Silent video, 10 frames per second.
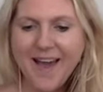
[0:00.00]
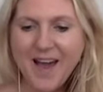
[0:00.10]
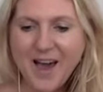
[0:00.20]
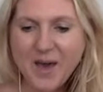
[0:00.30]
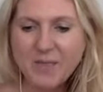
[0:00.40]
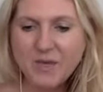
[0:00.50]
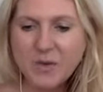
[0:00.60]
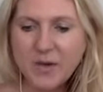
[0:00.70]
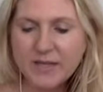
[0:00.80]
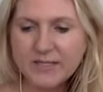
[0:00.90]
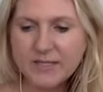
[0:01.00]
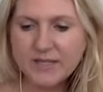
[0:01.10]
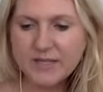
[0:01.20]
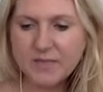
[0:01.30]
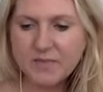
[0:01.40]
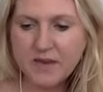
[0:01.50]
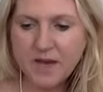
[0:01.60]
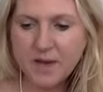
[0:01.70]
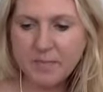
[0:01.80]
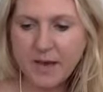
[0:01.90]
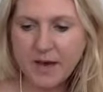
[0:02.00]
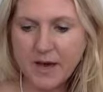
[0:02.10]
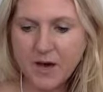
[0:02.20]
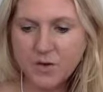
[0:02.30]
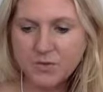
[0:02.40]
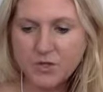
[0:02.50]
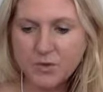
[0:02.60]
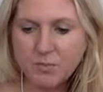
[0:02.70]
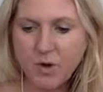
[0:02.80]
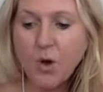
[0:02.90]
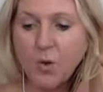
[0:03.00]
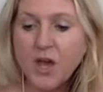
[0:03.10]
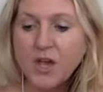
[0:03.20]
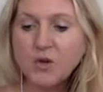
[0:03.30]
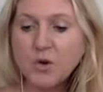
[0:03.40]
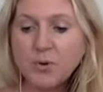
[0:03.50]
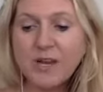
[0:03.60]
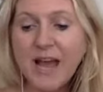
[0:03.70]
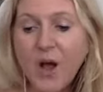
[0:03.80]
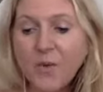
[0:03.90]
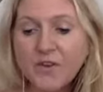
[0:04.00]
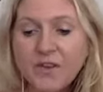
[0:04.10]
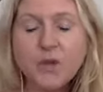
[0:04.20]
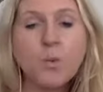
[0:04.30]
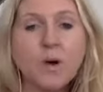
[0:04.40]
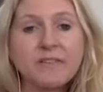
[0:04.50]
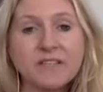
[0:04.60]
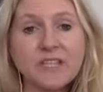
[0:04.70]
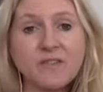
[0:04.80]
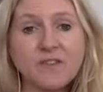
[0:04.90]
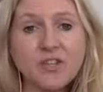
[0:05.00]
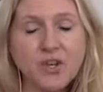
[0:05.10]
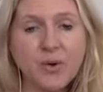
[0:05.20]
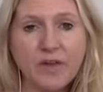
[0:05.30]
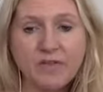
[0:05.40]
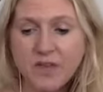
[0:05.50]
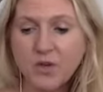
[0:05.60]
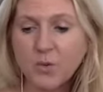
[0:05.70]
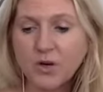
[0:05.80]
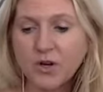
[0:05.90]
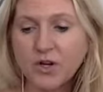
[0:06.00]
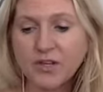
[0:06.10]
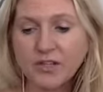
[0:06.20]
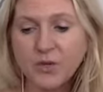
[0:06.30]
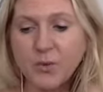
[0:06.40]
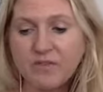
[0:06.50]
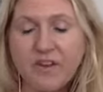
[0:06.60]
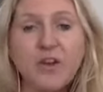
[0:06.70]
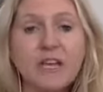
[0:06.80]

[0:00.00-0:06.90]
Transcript: um, you had said something about you were oh you were putting out there that you wanted the T V show and that you were. You were very